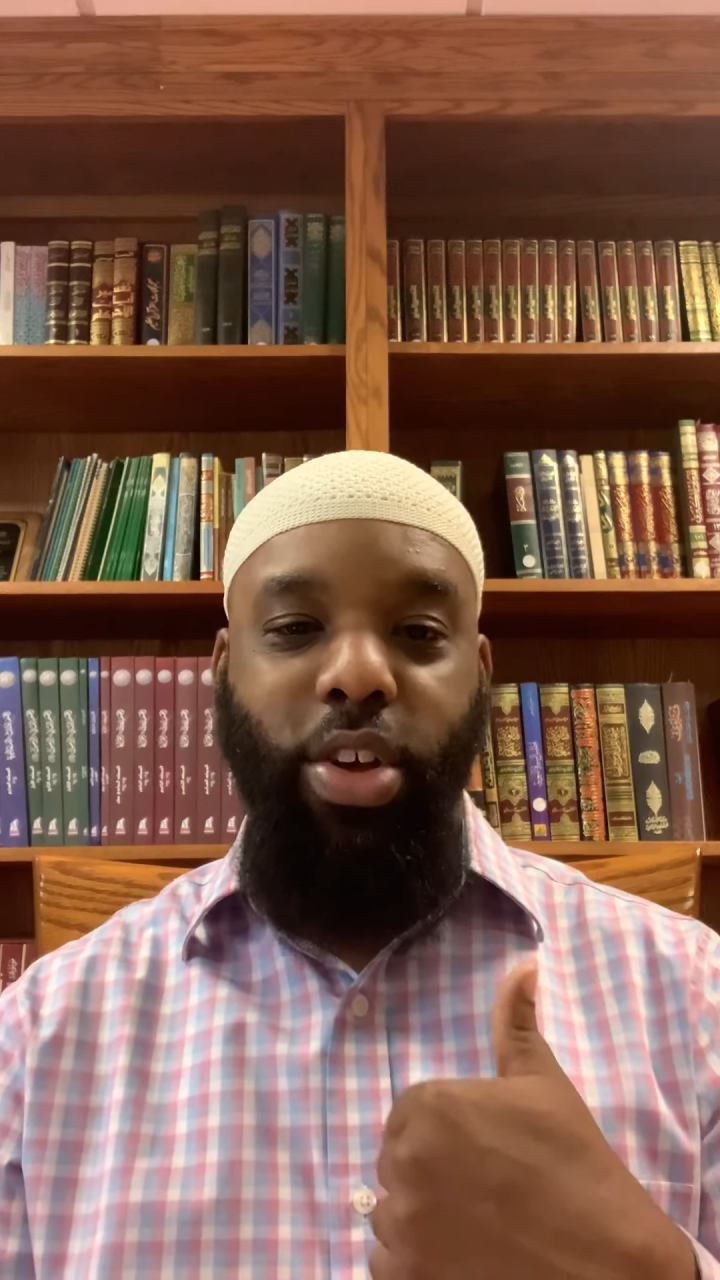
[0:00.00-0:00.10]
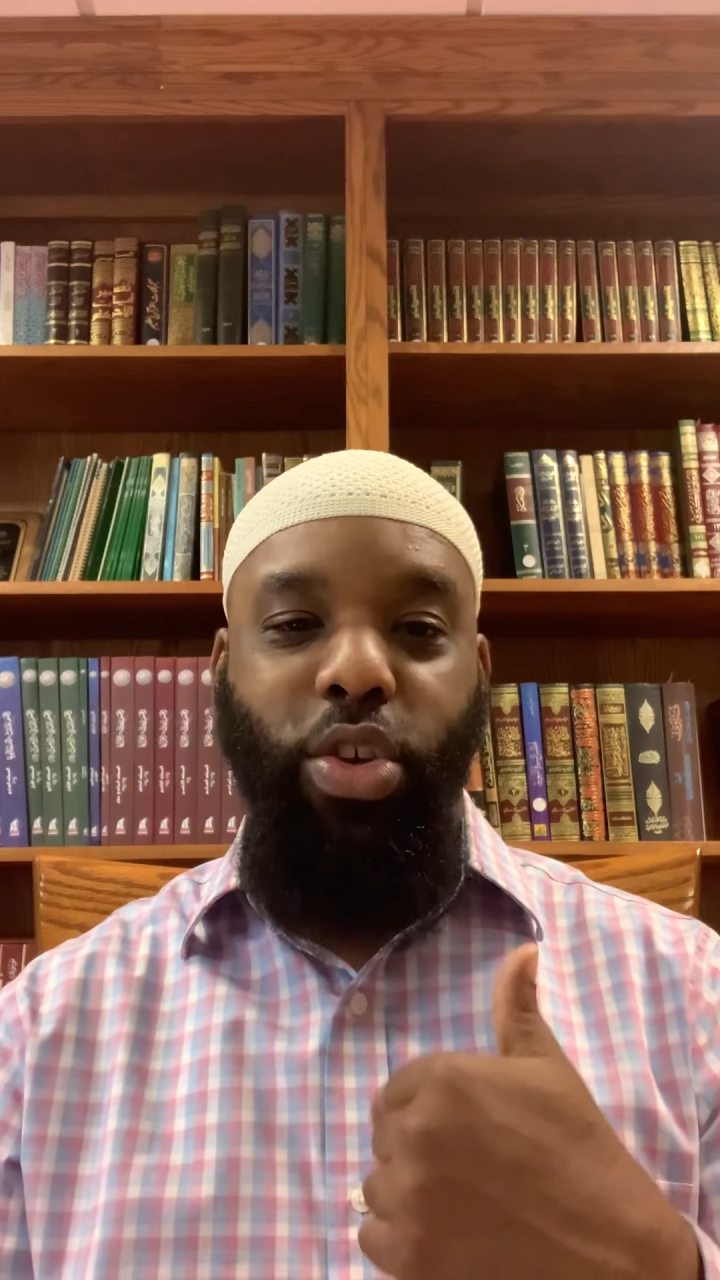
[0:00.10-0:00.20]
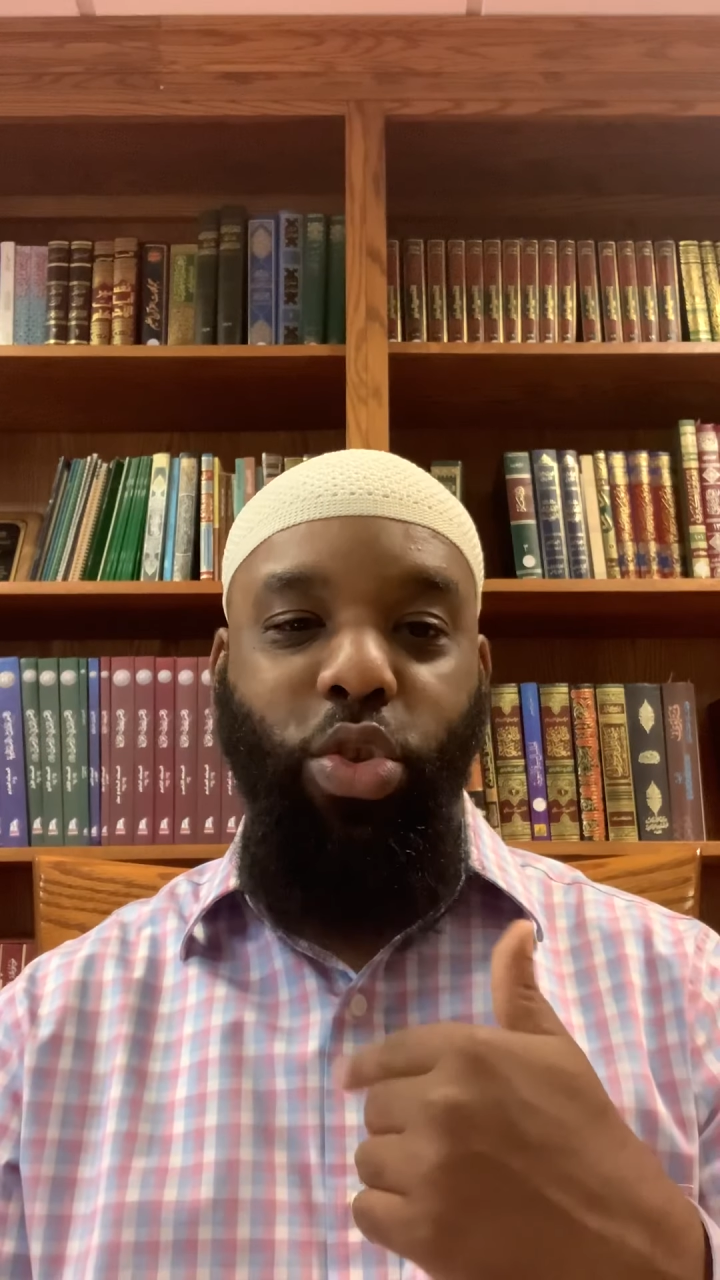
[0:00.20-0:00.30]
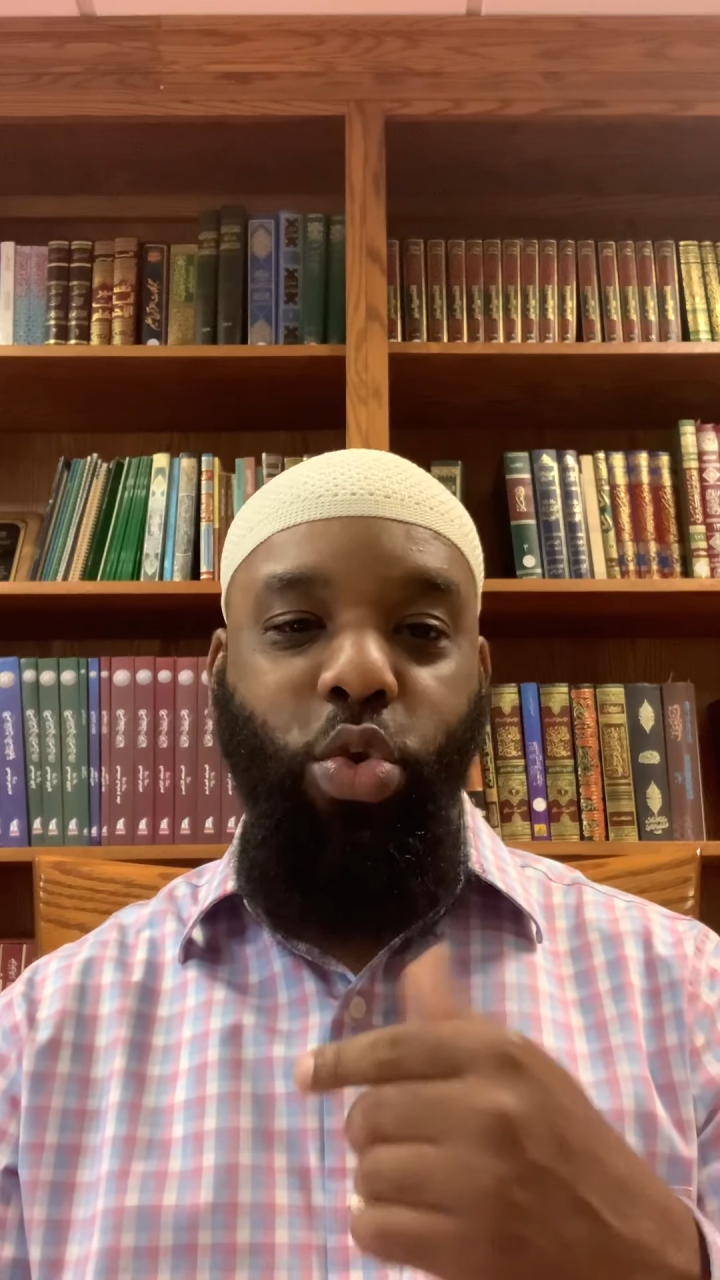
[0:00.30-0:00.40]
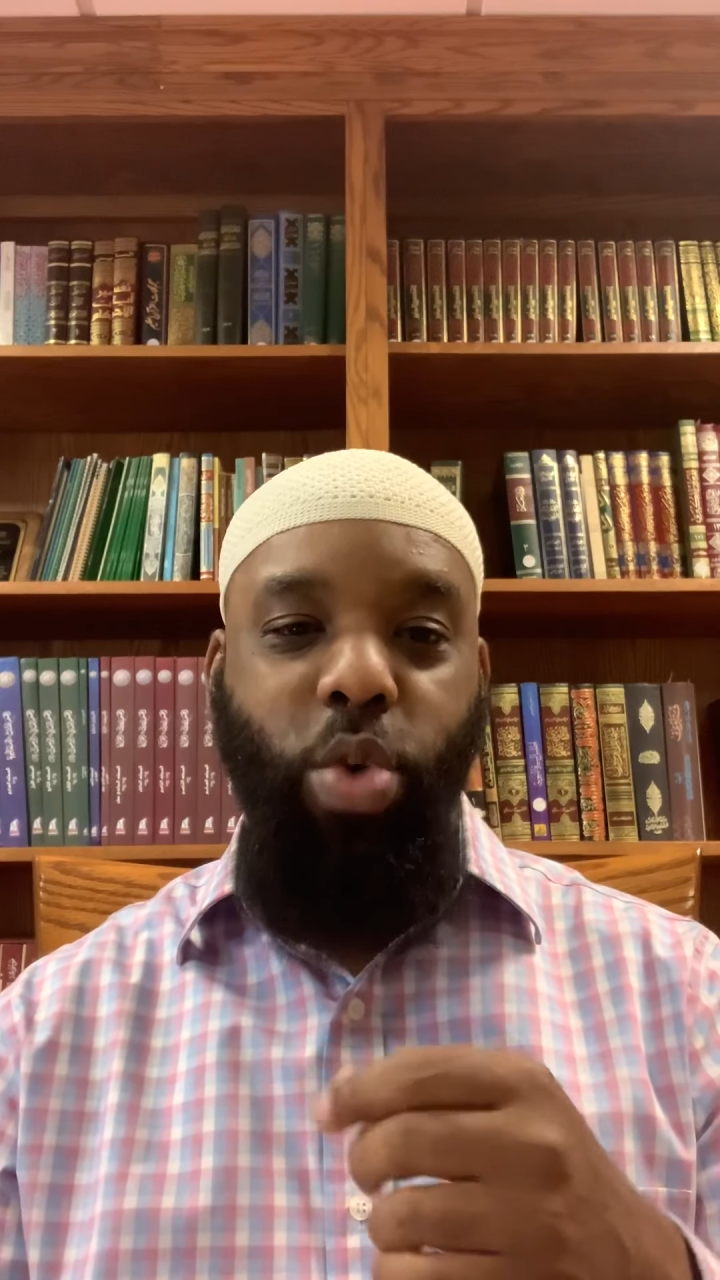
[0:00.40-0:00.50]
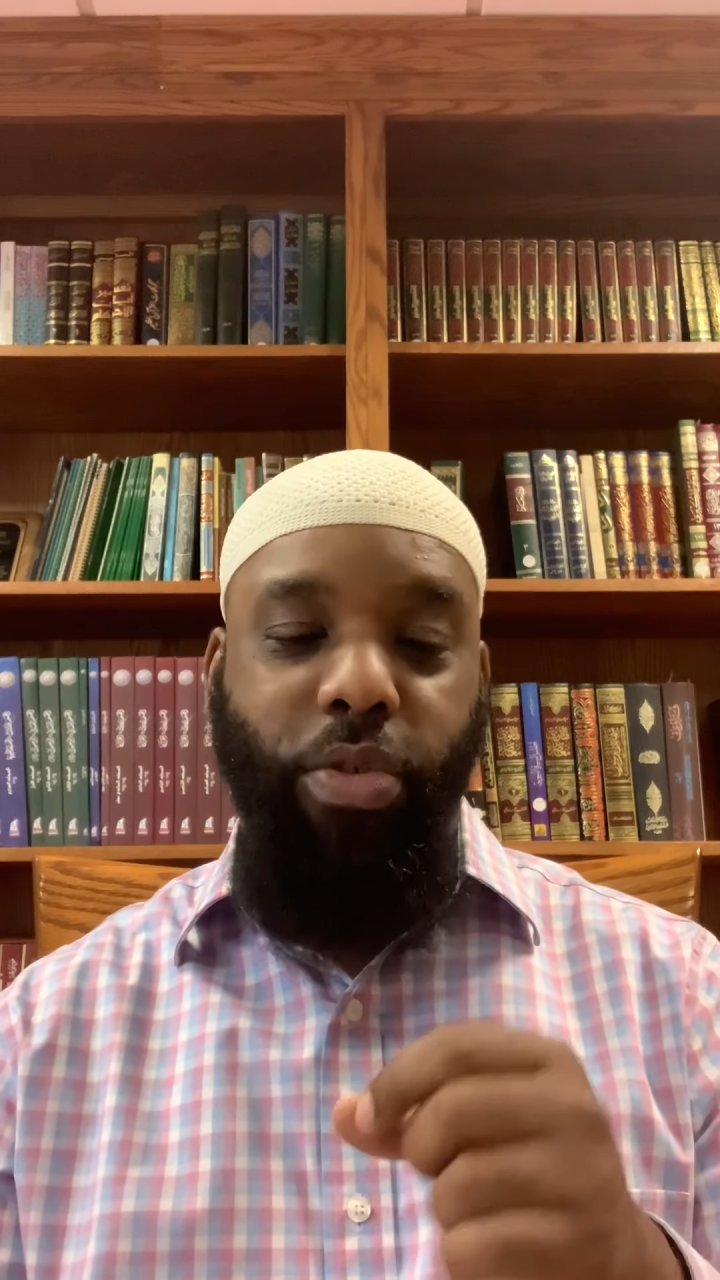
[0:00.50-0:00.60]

you,